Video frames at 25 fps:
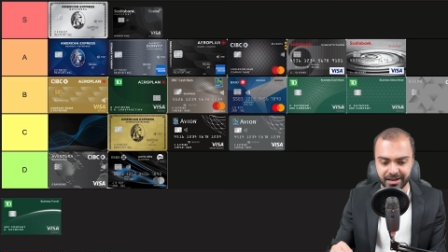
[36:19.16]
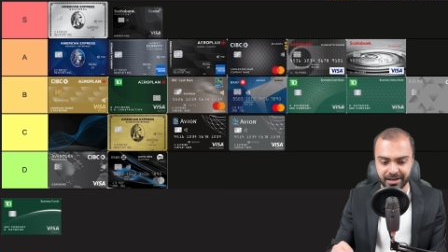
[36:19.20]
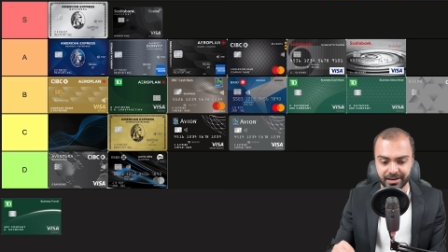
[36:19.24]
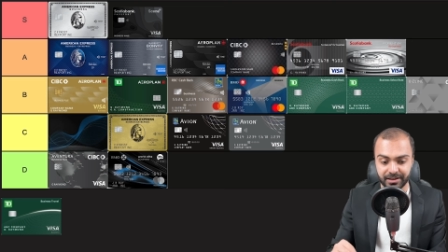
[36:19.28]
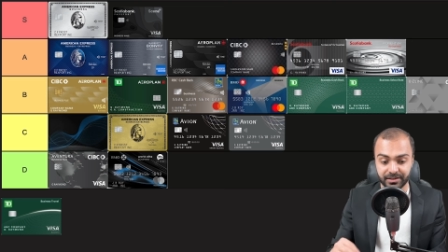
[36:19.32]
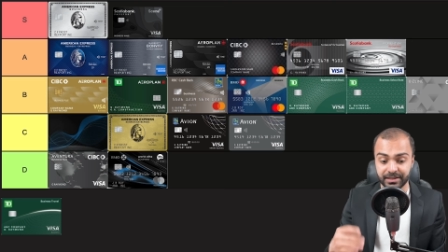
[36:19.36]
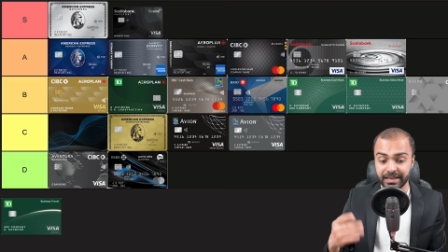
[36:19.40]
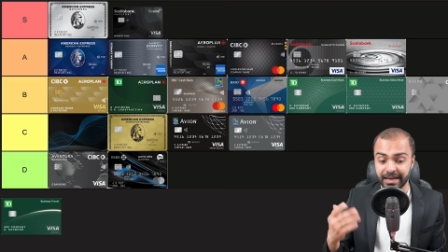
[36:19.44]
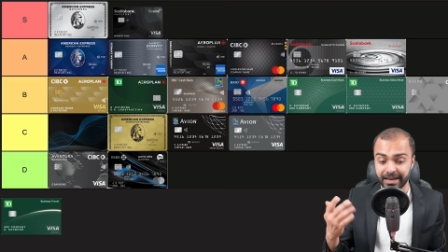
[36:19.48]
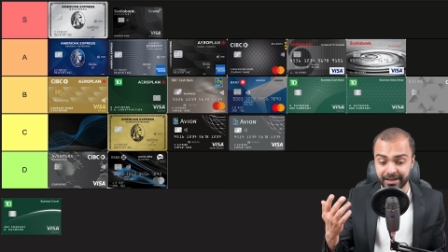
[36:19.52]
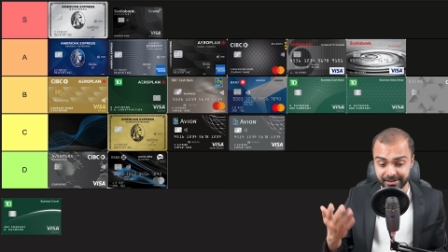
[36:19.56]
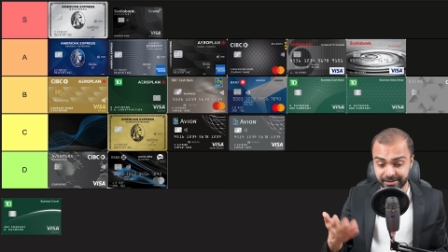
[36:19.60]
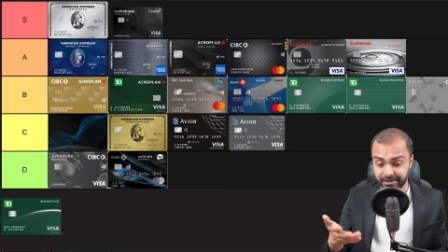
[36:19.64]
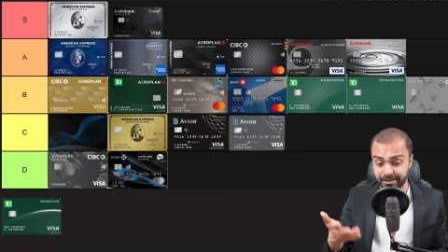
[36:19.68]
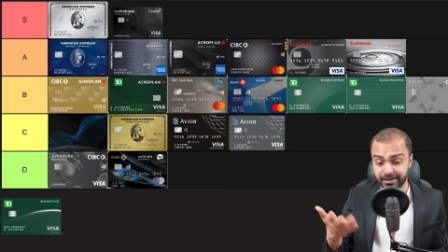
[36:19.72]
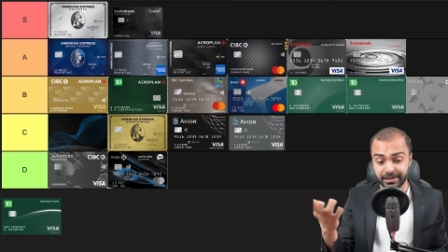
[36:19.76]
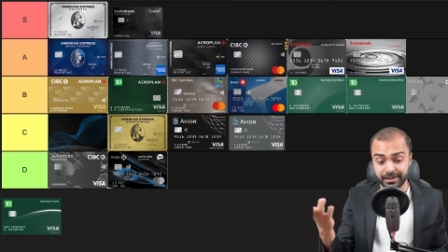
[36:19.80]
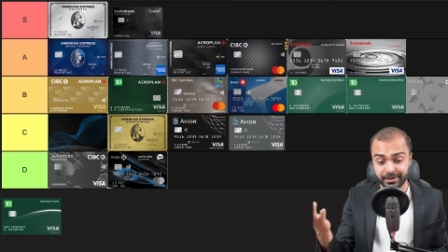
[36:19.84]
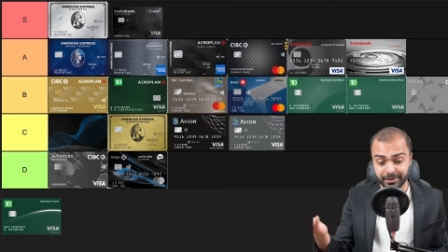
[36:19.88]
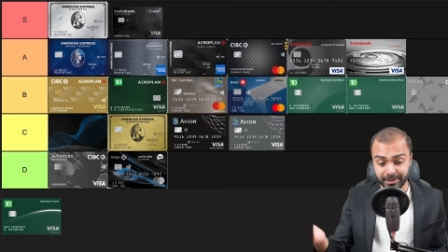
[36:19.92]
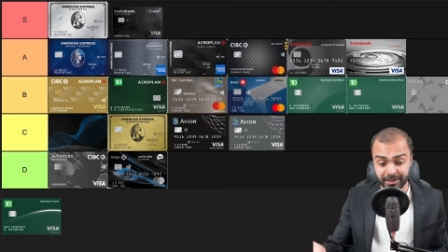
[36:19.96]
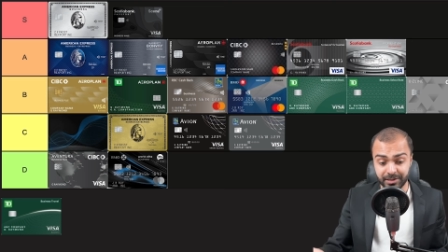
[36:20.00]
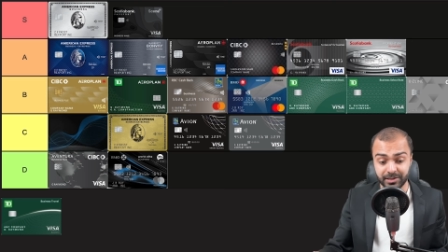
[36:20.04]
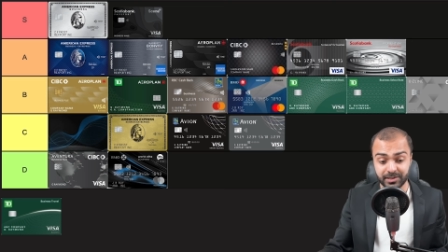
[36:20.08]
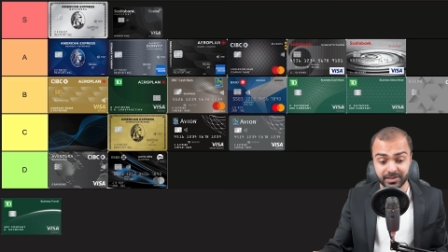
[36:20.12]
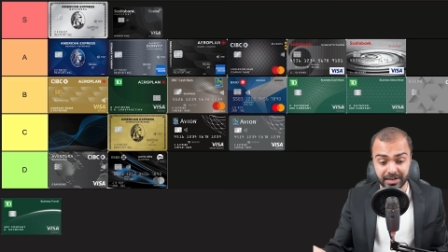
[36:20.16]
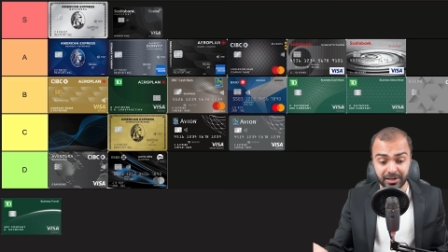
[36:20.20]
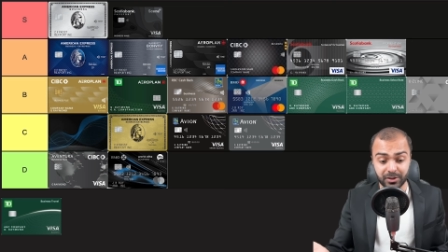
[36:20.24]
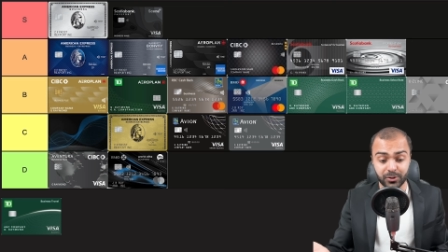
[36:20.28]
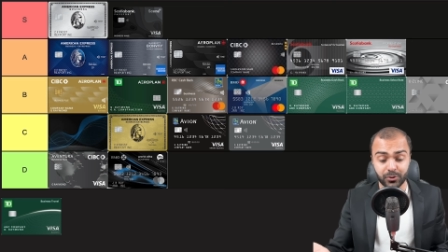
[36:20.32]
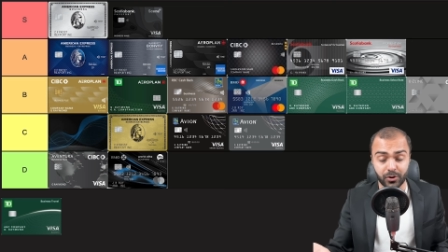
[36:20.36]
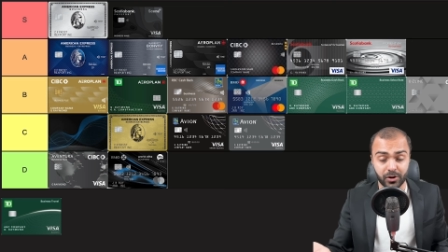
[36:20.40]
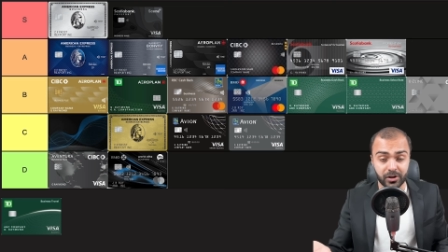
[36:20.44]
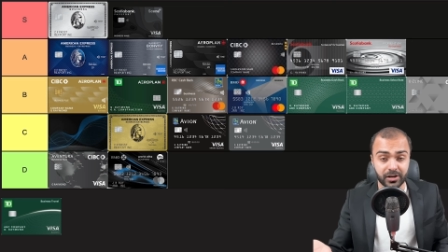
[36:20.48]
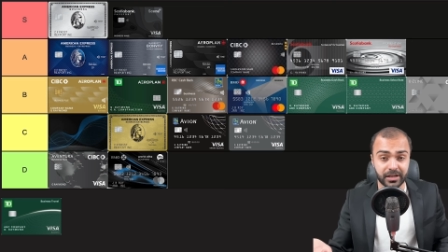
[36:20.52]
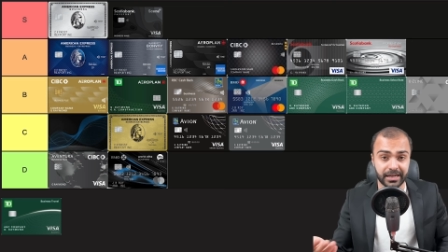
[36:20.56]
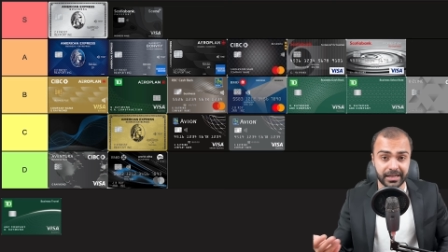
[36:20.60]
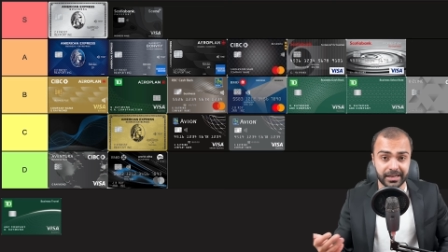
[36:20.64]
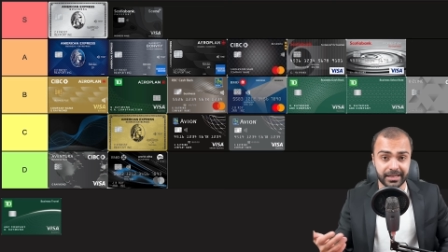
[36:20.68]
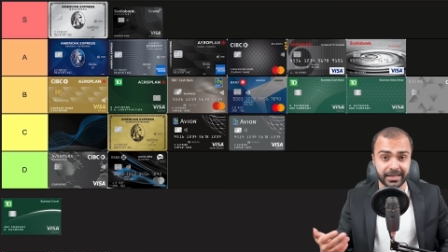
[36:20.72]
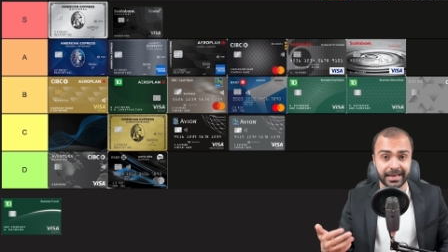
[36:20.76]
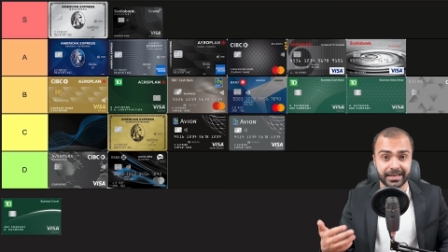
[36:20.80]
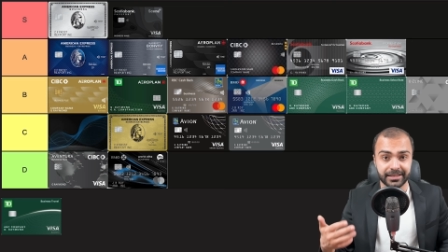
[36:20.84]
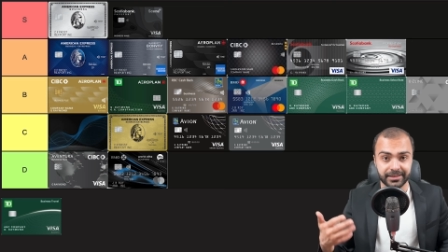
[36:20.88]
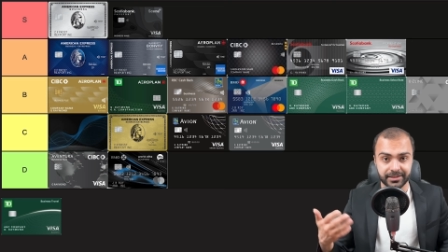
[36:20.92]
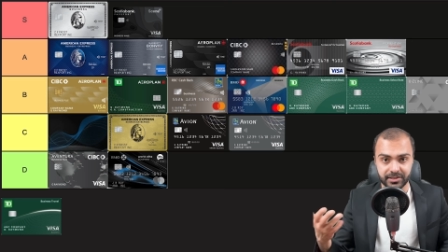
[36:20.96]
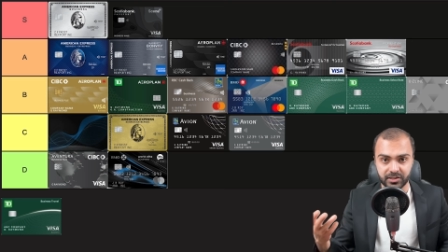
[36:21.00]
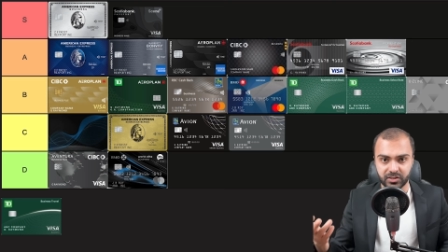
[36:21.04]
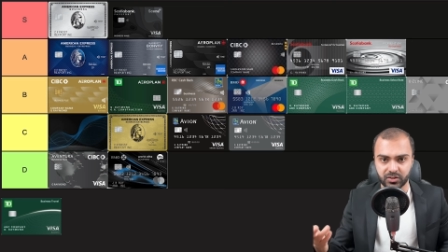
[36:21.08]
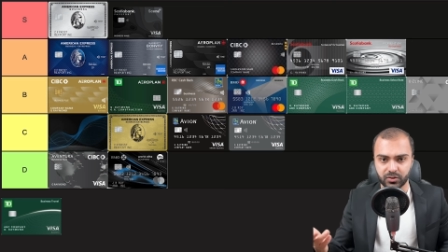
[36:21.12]
that means that you are getting at
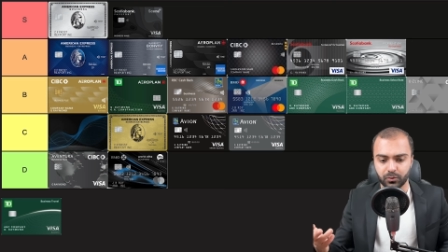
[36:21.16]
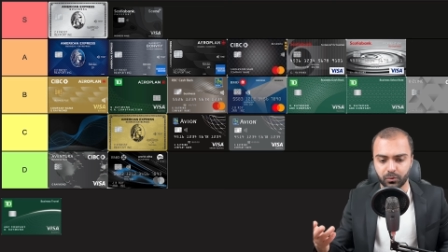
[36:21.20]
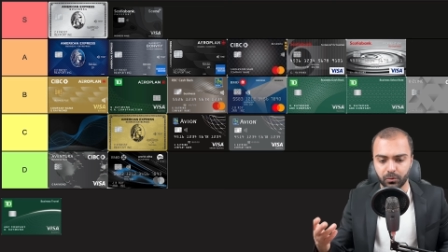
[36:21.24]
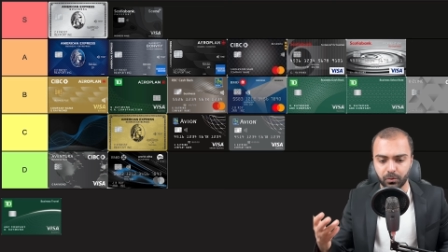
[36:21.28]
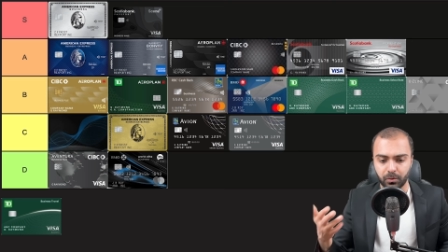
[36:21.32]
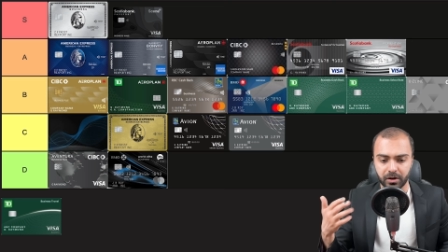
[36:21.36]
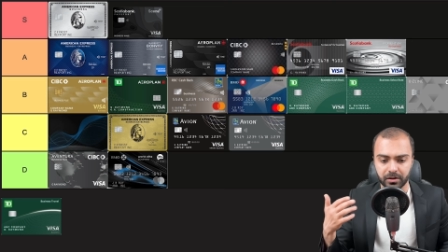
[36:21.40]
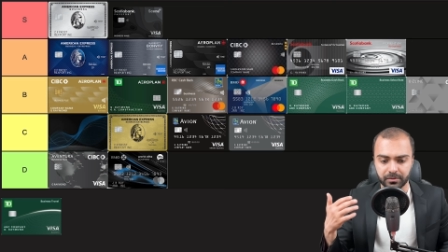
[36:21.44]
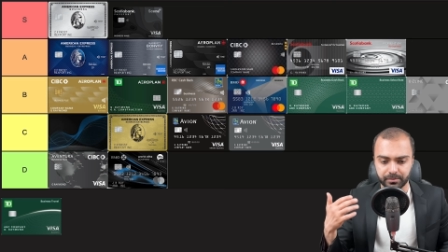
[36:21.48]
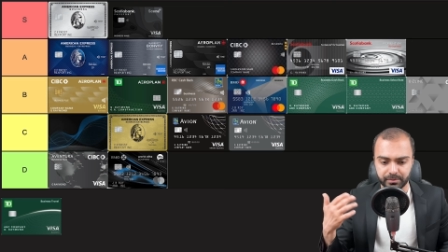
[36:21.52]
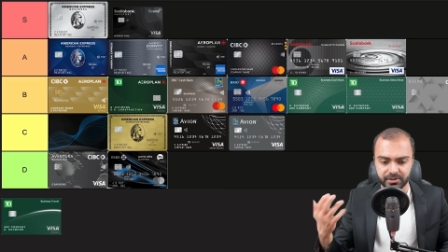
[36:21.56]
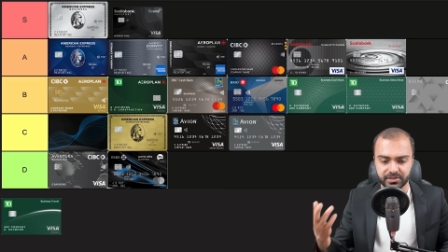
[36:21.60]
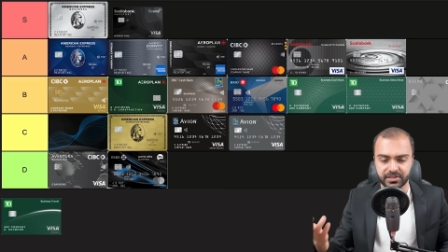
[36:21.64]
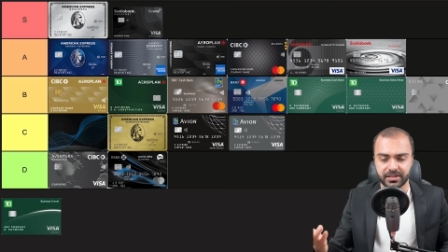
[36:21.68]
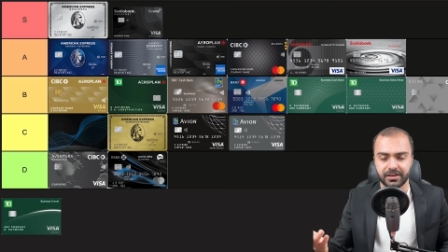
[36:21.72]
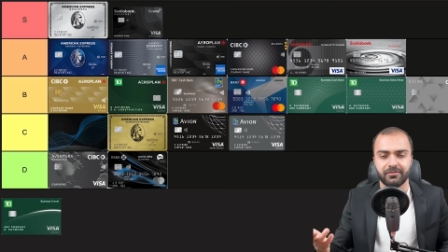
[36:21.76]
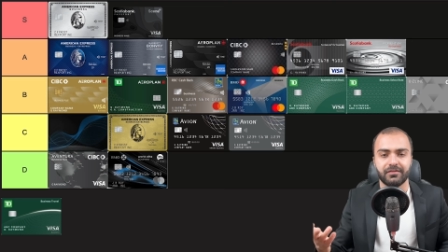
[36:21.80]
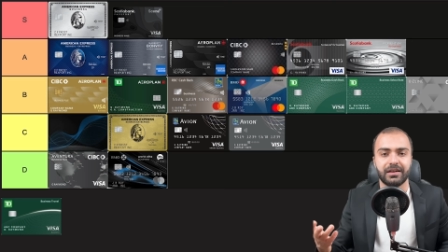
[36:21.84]
least 1%